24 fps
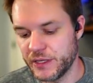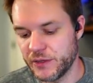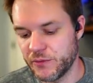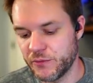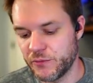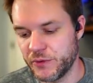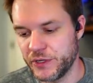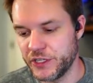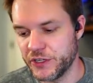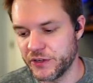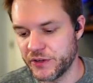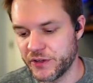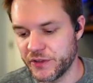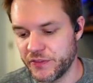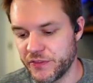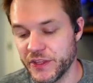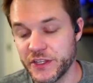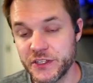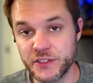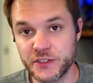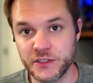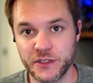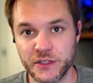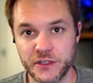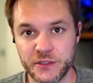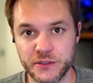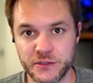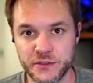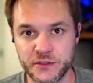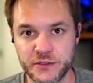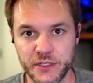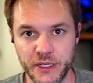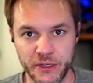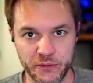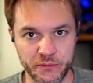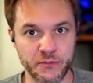when you're this
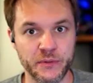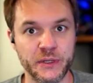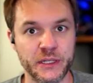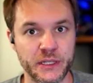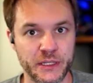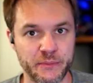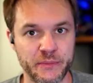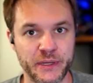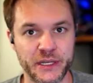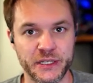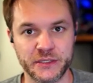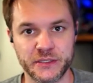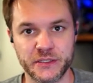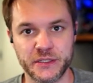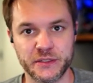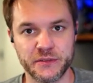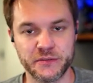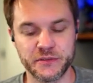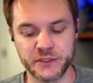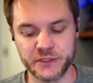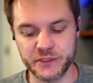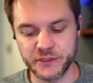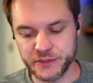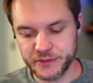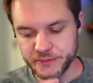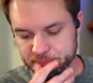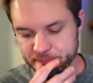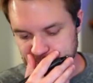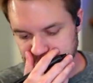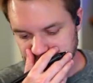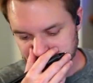close, it really makes a difference.